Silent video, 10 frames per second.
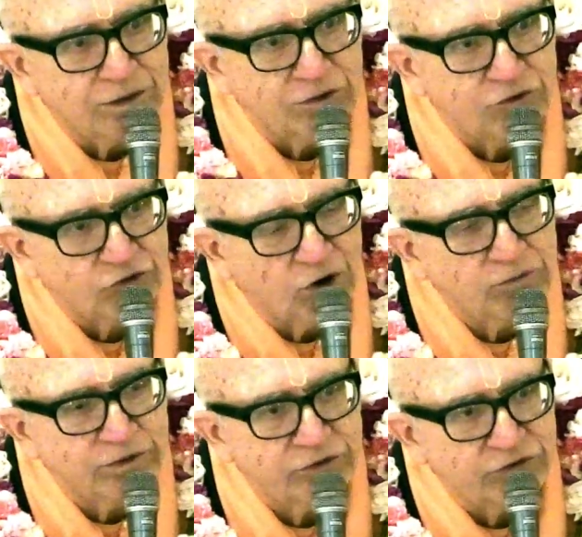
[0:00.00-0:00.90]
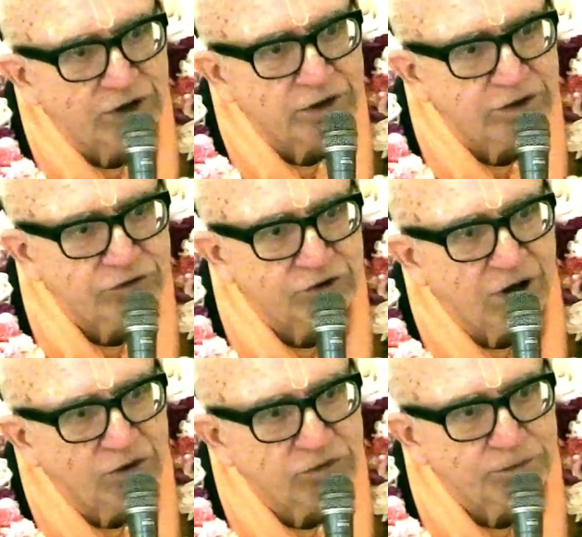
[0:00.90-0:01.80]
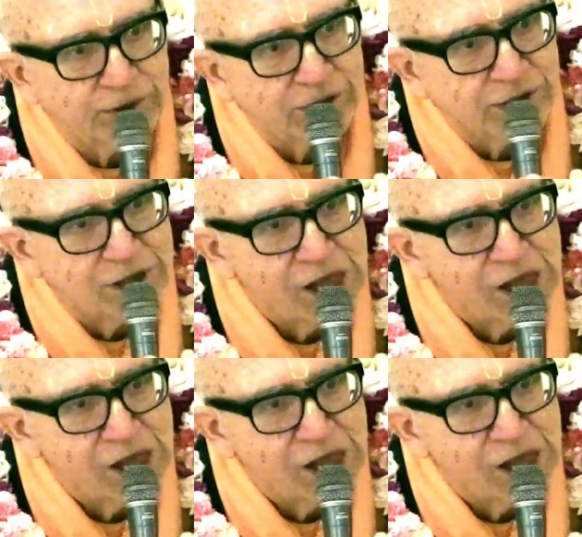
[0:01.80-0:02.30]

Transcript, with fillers: service in his government.